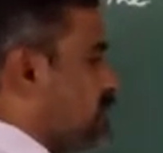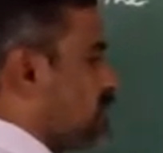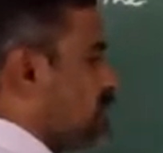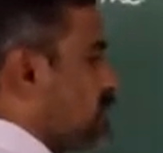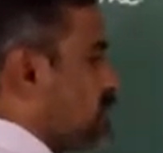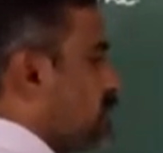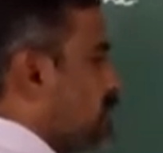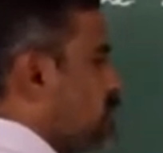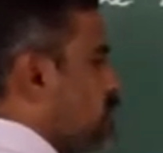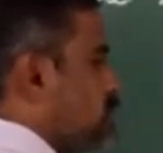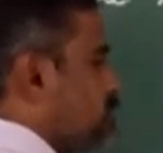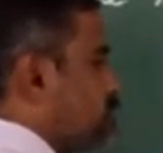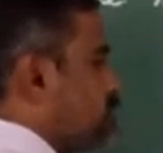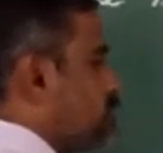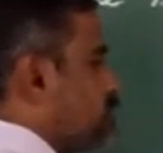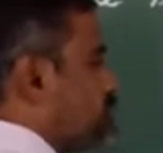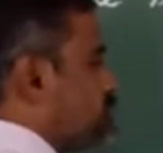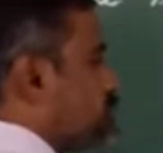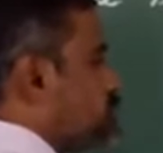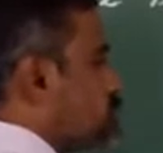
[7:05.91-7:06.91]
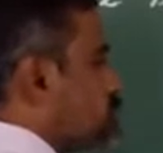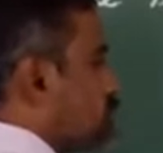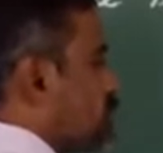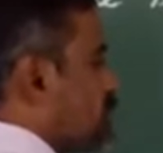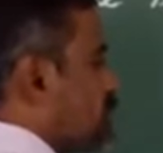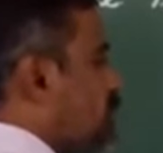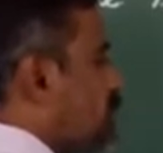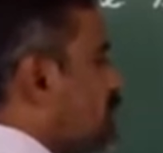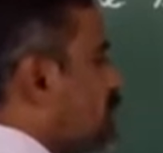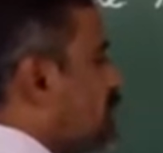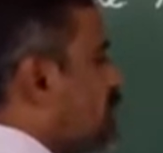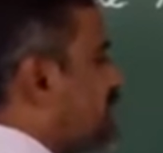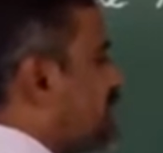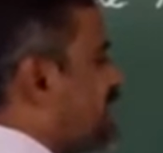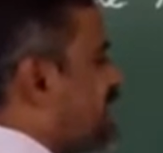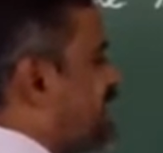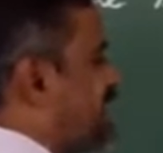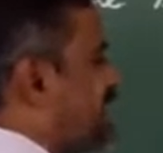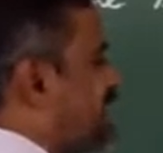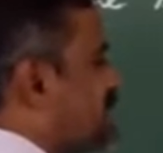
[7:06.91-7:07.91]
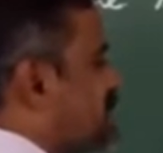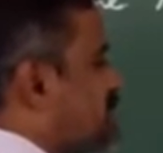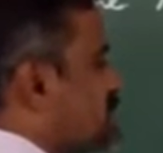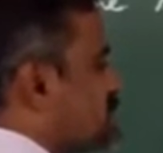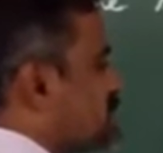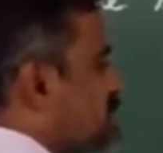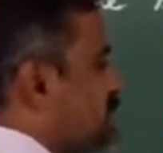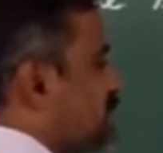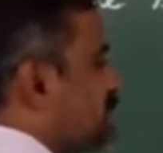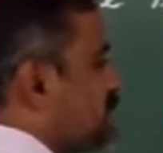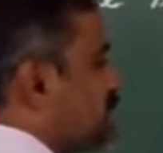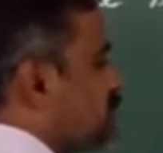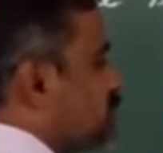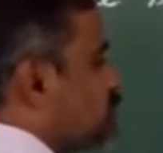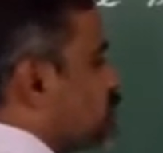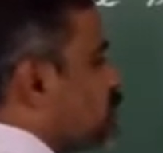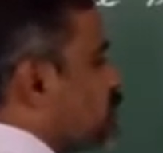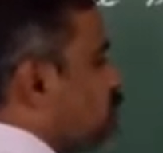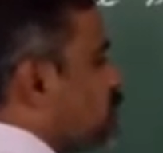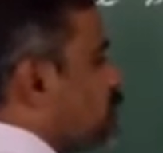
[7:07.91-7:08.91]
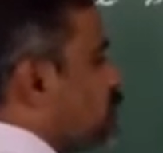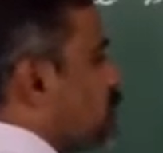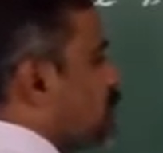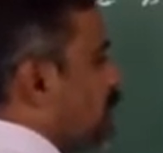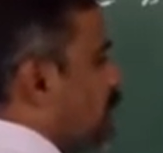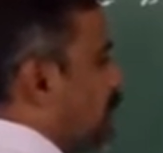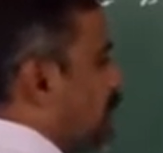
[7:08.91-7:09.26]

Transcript: Now registered data to move